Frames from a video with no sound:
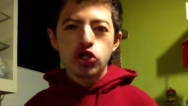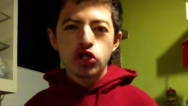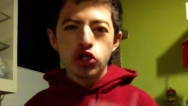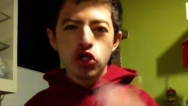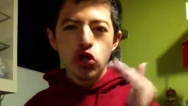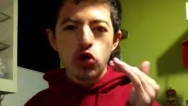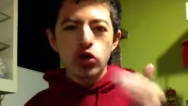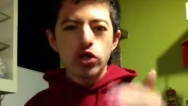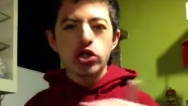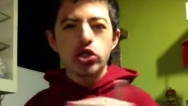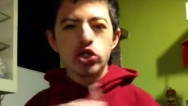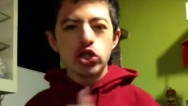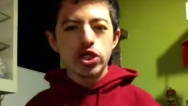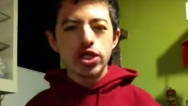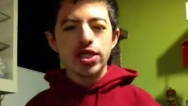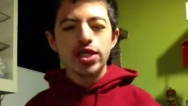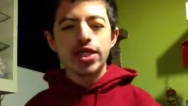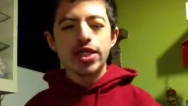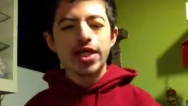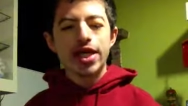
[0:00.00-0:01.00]
you can
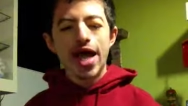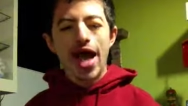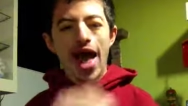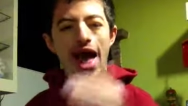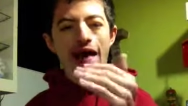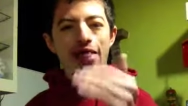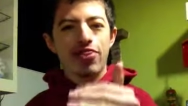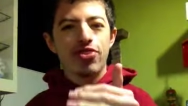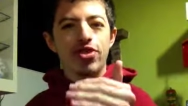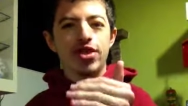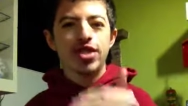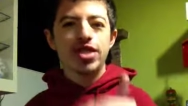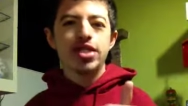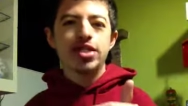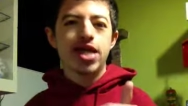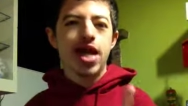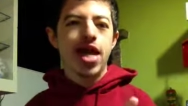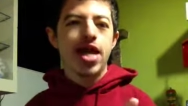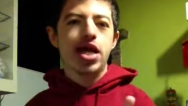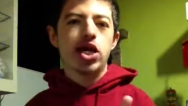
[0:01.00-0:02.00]
just see at this
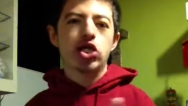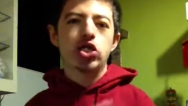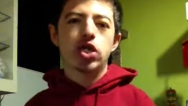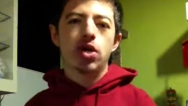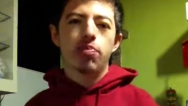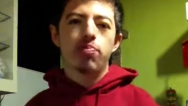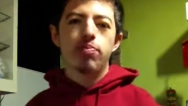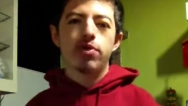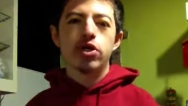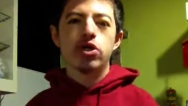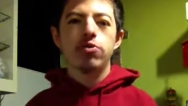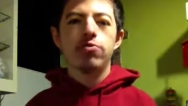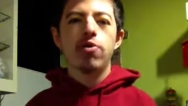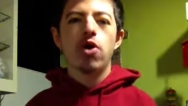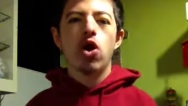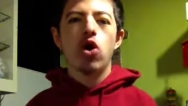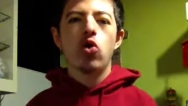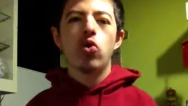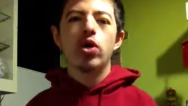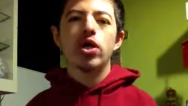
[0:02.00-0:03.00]
stage that
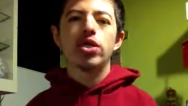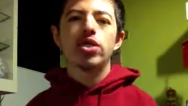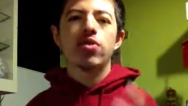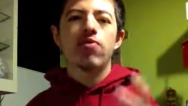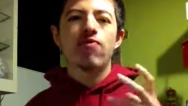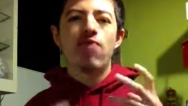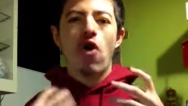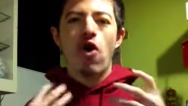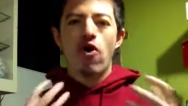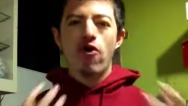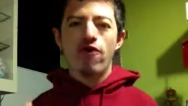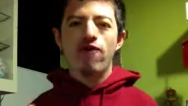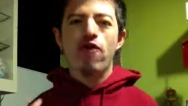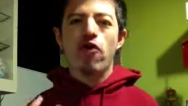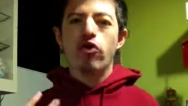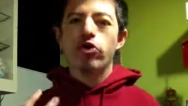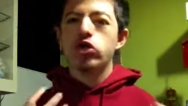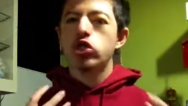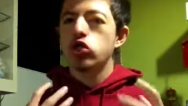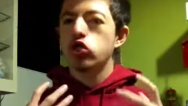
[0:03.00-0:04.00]
Bilbo is a very,
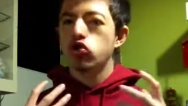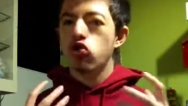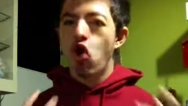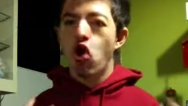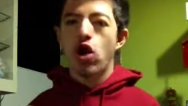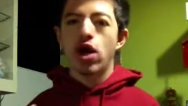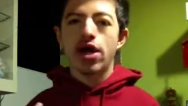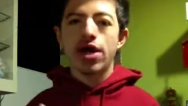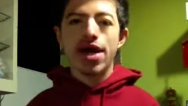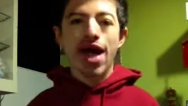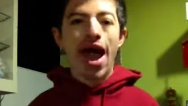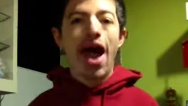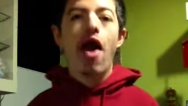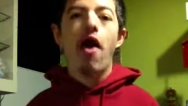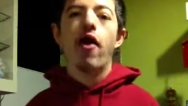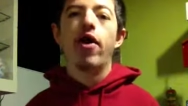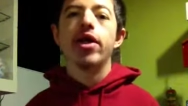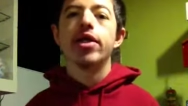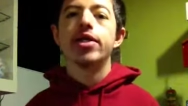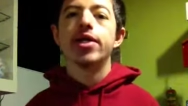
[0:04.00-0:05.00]
very strong
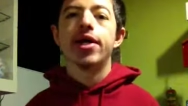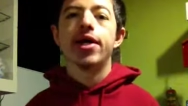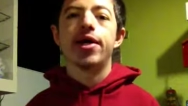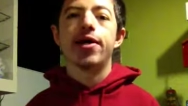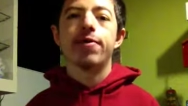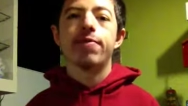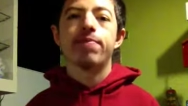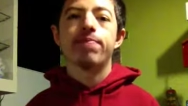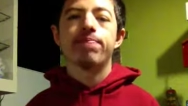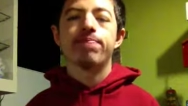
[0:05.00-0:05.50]
character.